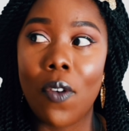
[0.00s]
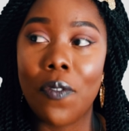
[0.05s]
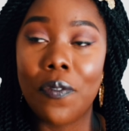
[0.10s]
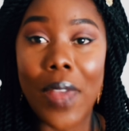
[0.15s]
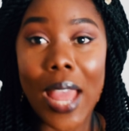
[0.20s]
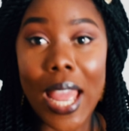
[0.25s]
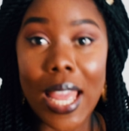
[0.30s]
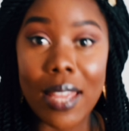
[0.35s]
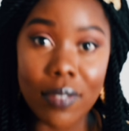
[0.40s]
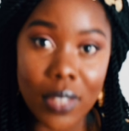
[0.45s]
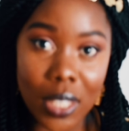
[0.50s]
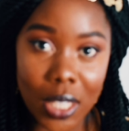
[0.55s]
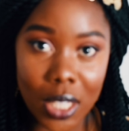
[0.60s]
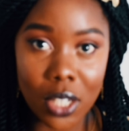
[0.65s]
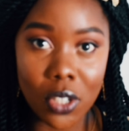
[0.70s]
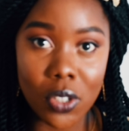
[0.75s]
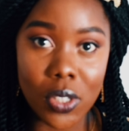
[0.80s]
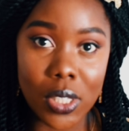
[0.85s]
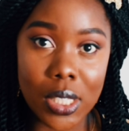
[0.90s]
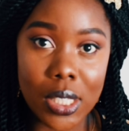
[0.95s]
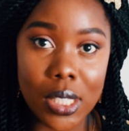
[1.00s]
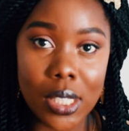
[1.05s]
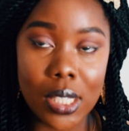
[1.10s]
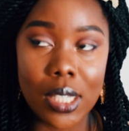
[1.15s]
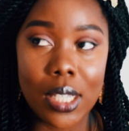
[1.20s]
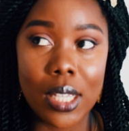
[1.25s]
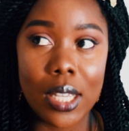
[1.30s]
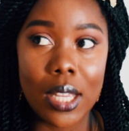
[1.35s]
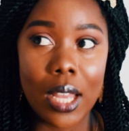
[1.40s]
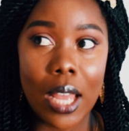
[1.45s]
5 years,
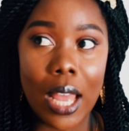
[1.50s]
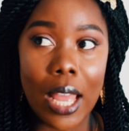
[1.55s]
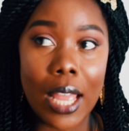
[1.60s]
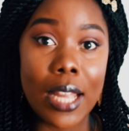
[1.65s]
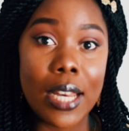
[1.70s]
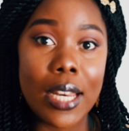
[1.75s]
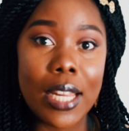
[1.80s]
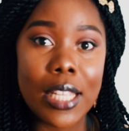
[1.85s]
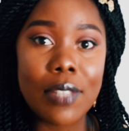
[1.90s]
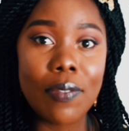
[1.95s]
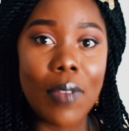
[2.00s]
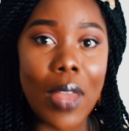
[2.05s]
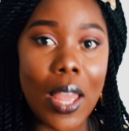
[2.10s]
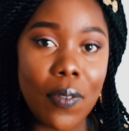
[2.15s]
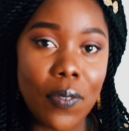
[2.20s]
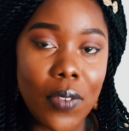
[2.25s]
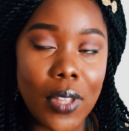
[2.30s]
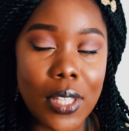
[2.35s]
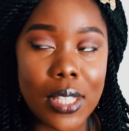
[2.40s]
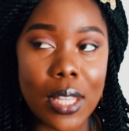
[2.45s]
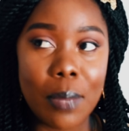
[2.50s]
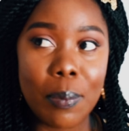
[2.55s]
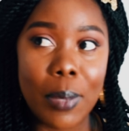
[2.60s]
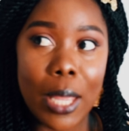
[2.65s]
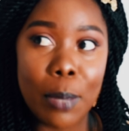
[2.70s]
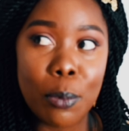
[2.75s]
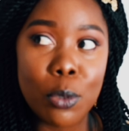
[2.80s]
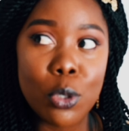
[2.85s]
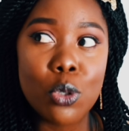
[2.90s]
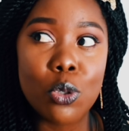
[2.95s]
in these 5 years, I'll
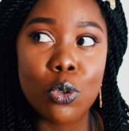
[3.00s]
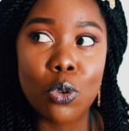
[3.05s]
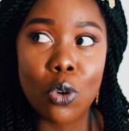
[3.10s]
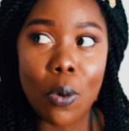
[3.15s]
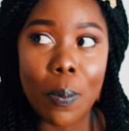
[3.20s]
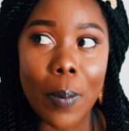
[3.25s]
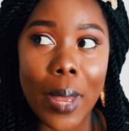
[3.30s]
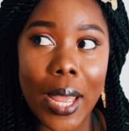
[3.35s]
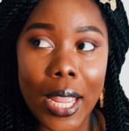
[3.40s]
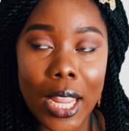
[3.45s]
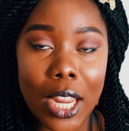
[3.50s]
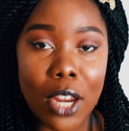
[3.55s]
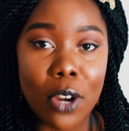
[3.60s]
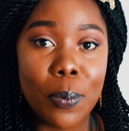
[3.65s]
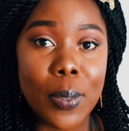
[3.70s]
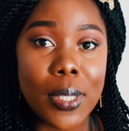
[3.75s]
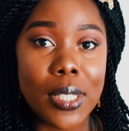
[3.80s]
be able to grow my hair,